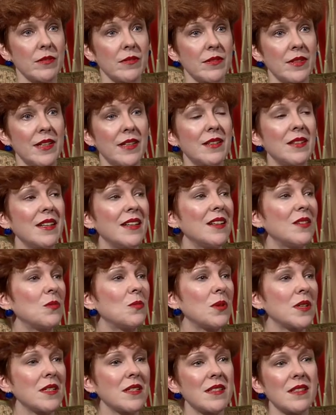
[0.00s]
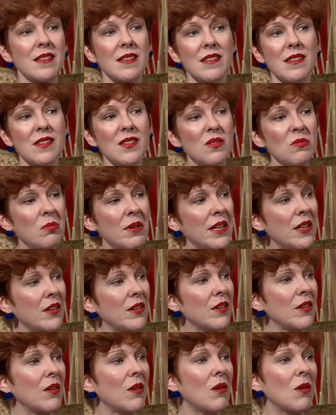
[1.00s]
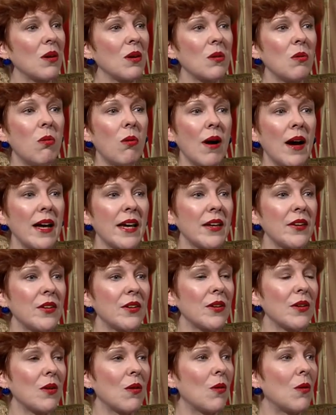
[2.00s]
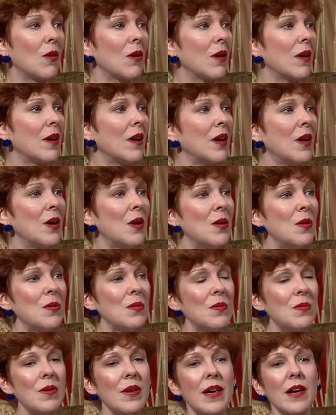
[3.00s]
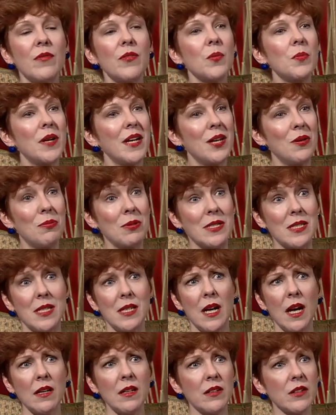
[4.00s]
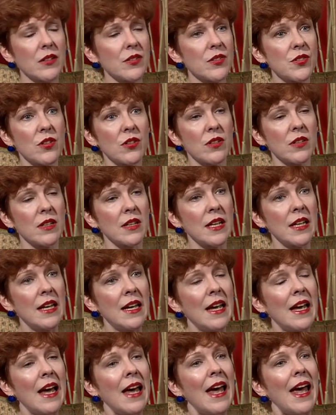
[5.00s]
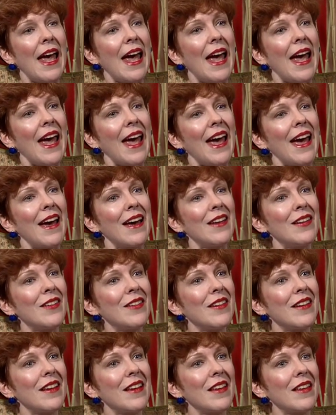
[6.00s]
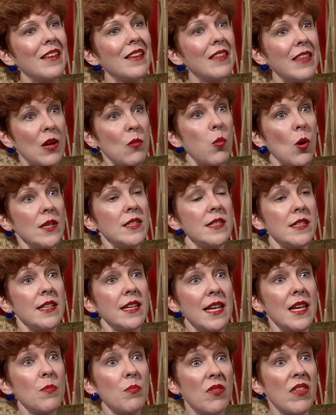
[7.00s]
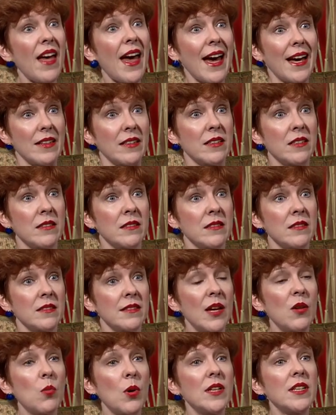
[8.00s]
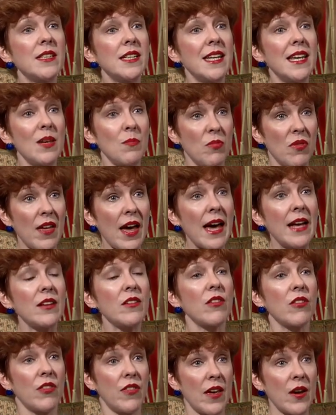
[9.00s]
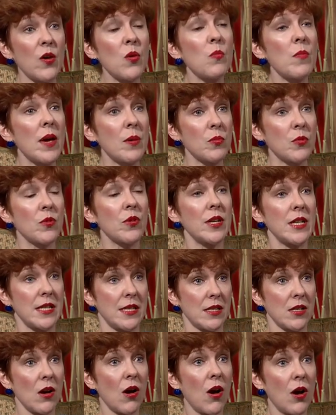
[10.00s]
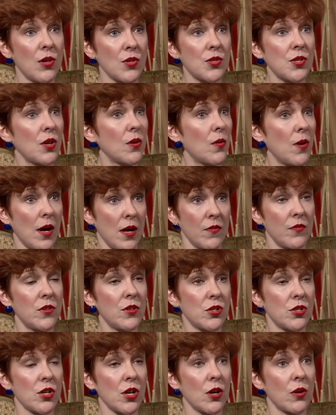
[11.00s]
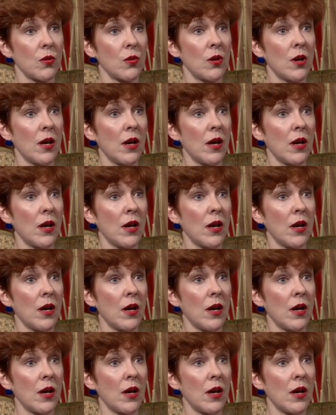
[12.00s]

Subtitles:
It was sweeter or quieter, or everybody was younger, certainly. And they wanted to keep that. They wanted to keep that, their memories also of the show.